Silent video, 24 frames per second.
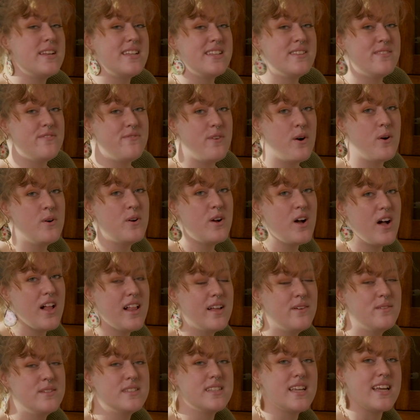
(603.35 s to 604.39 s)
in the phone call,
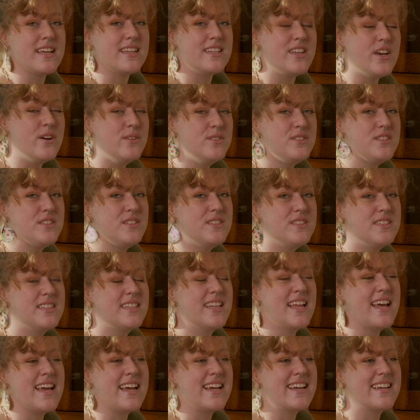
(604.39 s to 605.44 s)
I was like, yo, dude,
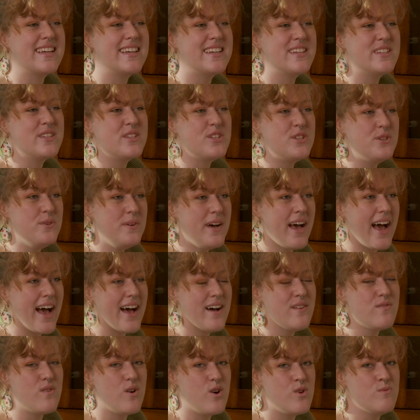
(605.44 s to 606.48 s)
like, you
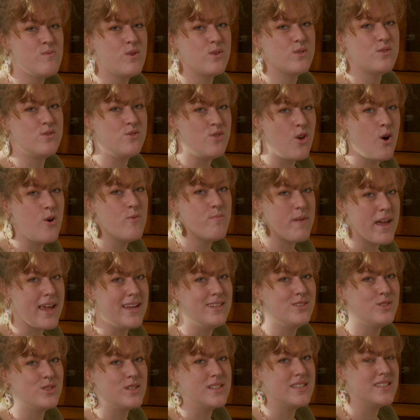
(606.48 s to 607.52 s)
have almost no
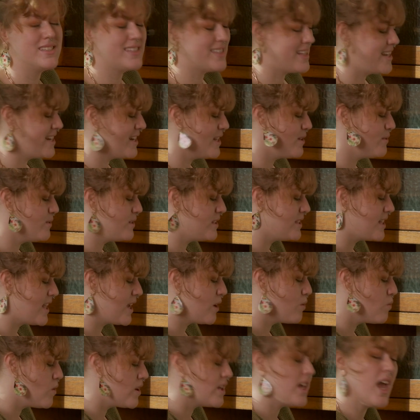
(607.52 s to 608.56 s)
patience. And he was
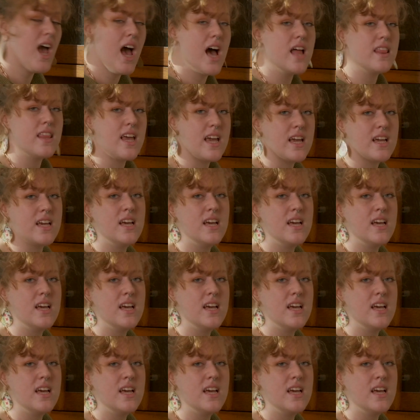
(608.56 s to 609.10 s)
like, well, yeah, like,